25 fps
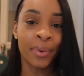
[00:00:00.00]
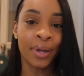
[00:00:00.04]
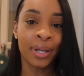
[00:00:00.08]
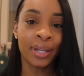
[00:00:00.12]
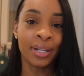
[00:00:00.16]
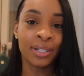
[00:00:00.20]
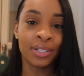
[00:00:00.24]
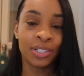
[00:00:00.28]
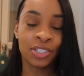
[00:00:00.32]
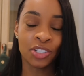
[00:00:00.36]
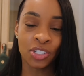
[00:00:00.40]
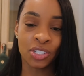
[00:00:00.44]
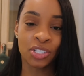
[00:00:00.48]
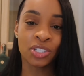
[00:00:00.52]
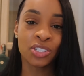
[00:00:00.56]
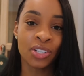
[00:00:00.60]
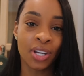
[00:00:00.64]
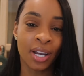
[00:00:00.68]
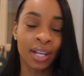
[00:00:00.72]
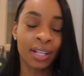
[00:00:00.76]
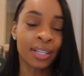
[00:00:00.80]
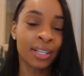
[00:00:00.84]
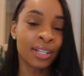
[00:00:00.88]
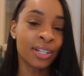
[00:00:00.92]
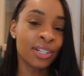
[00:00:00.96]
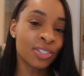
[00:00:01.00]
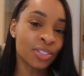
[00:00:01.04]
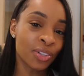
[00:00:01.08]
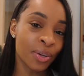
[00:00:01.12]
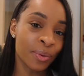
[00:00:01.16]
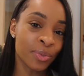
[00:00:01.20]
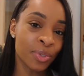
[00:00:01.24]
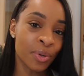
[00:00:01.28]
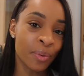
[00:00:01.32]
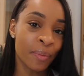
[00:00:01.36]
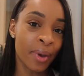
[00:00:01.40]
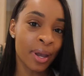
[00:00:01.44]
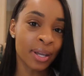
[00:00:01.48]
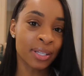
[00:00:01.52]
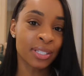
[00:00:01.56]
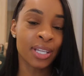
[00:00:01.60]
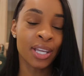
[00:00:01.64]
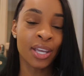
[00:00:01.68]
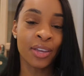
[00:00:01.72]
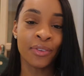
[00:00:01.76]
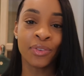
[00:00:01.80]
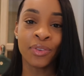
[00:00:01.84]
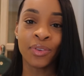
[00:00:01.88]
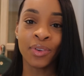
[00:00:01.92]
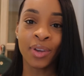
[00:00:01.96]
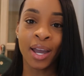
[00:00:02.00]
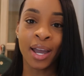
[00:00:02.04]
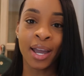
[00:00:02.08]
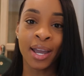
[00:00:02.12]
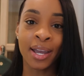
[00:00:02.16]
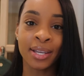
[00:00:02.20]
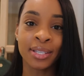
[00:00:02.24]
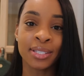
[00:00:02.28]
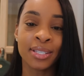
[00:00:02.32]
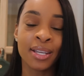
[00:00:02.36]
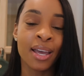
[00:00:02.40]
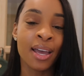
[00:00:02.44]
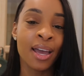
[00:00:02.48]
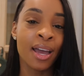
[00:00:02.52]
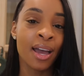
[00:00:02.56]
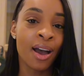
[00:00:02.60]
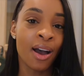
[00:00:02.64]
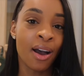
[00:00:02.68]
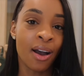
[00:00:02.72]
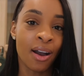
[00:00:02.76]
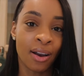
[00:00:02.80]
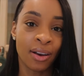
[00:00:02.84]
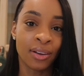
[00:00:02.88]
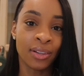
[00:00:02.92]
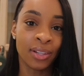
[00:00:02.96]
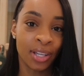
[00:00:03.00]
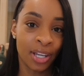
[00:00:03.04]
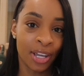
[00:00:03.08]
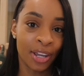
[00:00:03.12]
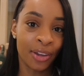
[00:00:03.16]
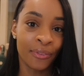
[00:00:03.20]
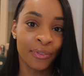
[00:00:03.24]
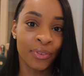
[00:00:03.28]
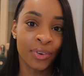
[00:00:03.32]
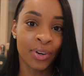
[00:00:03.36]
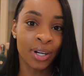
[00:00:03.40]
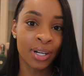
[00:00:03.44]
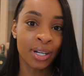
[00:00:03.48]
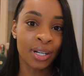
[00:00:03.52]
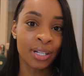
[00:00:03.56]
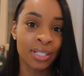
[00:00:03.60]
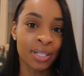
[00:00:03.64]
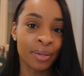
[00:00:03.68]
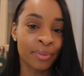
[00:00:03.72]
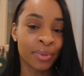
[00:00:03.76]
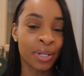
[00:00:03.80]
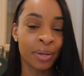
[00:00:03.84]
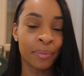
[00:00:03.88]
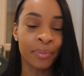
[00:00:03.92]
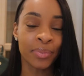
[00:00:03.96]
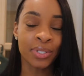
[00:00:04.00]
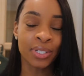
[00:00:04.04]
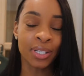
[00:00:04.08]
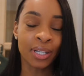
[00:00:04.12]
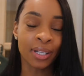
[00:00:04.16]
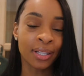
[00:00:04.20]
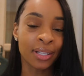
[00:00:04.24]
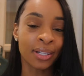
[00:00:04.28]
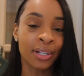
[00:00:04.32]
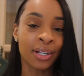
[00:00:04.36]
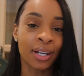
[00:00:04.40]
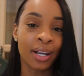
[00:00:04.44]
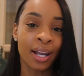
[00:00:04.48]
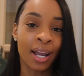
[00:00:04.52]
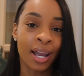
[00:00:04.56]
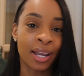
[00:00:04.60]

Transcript: but just check the description box if you guys are looking for something in particular.